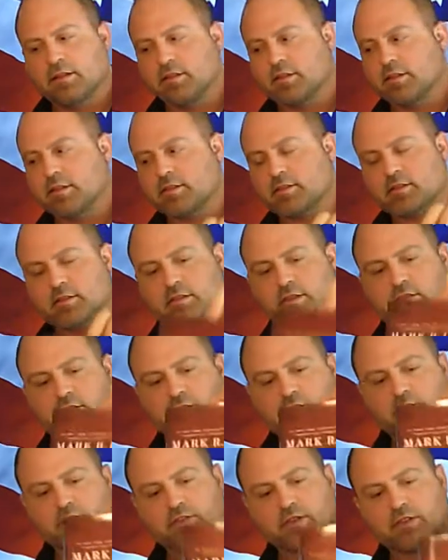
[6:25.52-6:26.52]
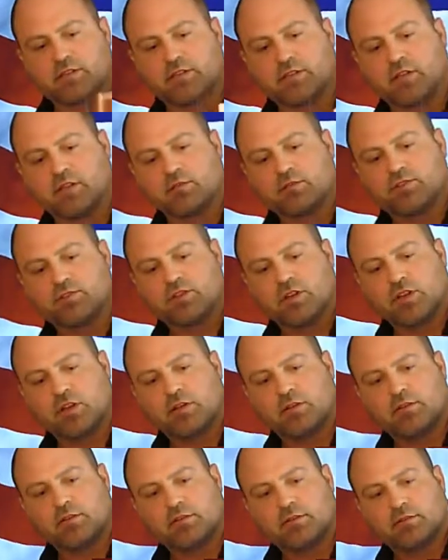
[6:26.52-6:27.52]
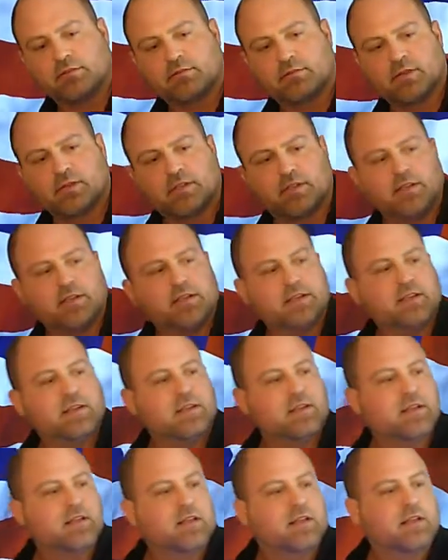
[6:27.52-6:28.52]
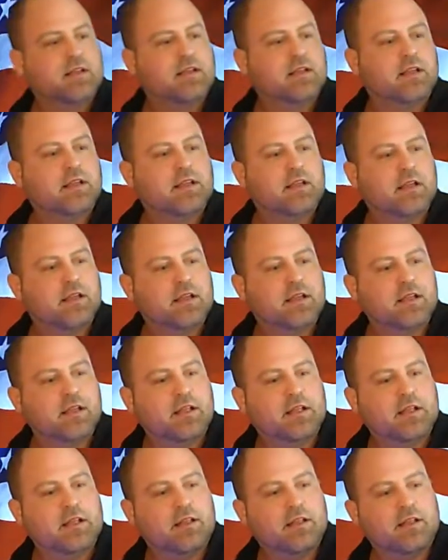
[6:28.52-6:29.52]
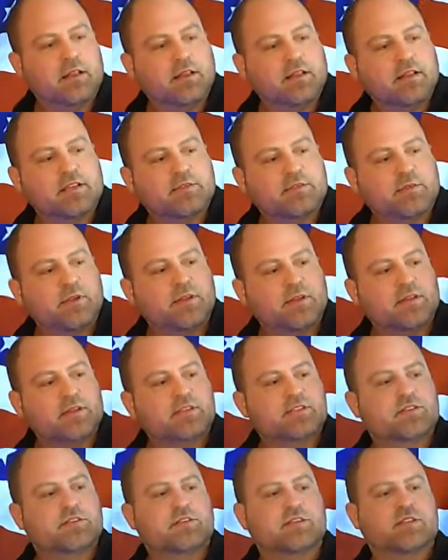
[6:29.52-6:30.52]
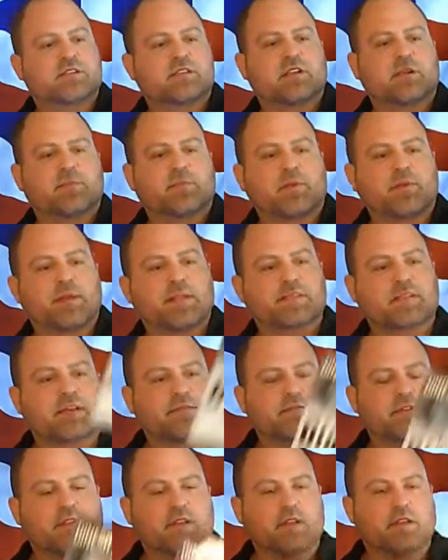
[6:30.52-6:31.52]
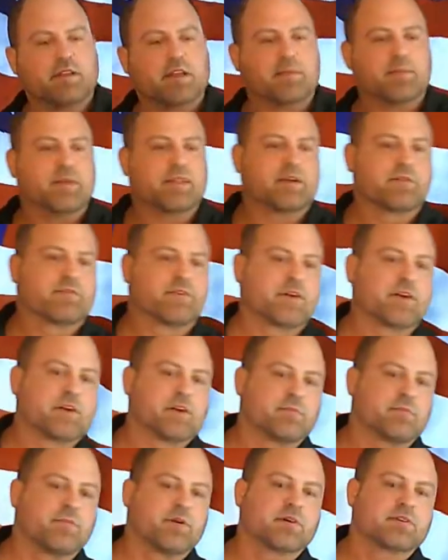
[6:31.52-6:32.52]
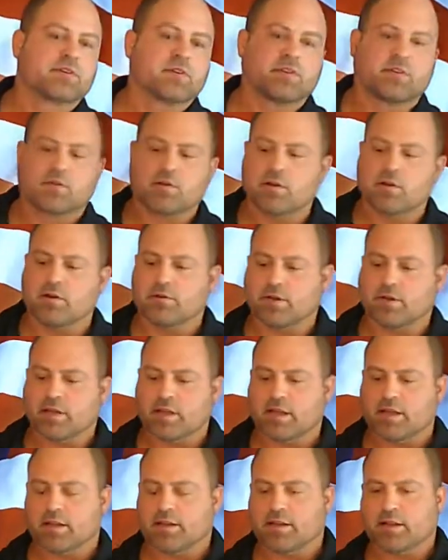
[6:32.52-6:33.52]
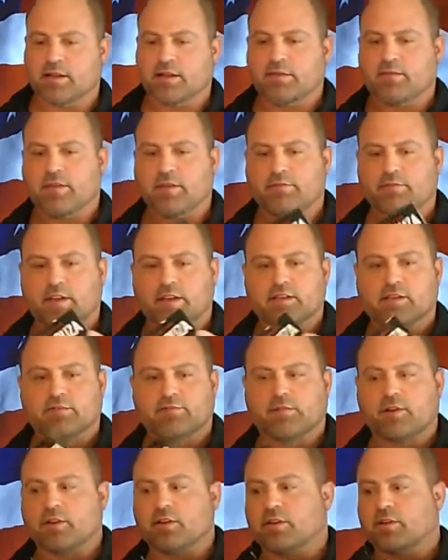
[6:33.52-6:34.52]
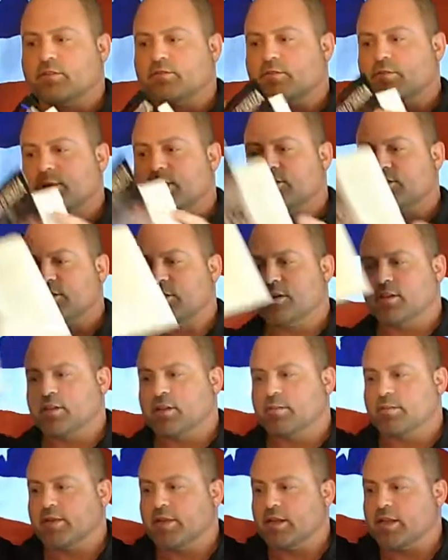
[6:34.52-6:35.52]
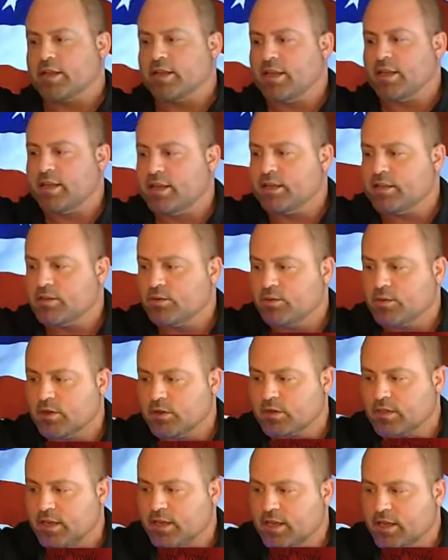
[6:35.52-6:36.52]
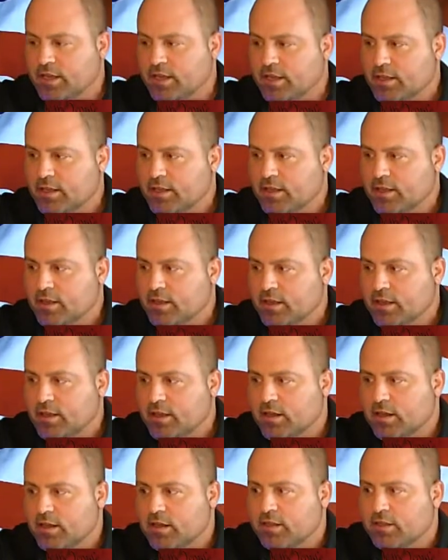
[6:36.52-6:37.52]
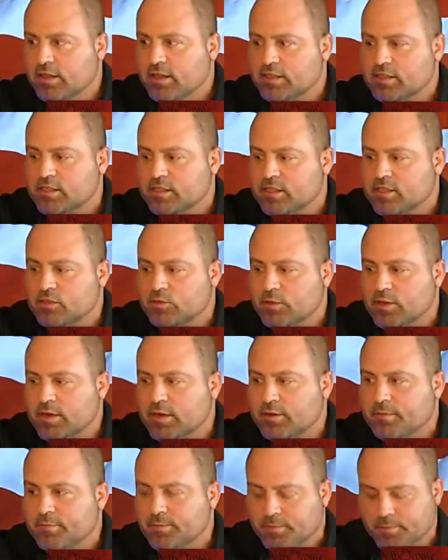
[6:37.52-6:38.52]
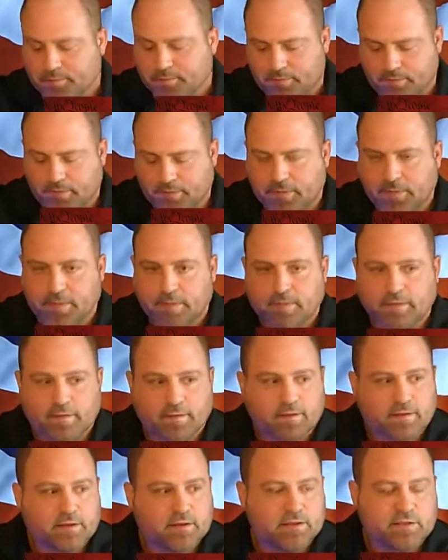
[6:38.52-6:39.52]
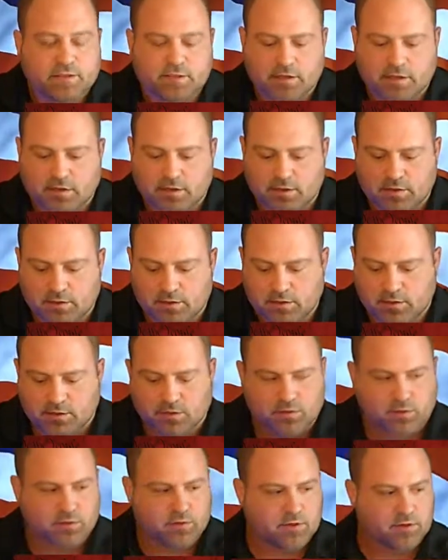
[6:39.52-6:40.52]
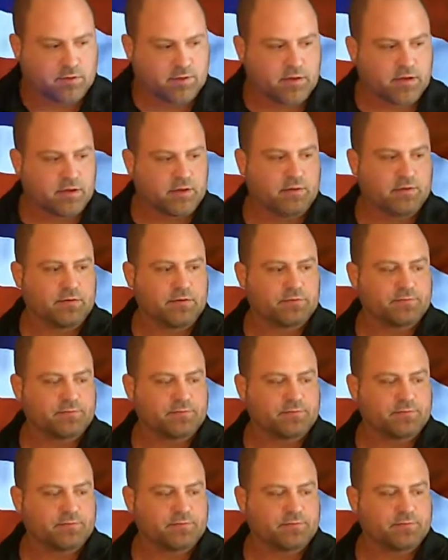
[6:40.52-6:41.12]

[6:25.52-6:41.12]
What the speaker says: This deserves its own show, really. And this one. These are just supplements. They're very good books on their own, and they've got some very good information on there, but I can't get to it all today. That's this one. So there we go.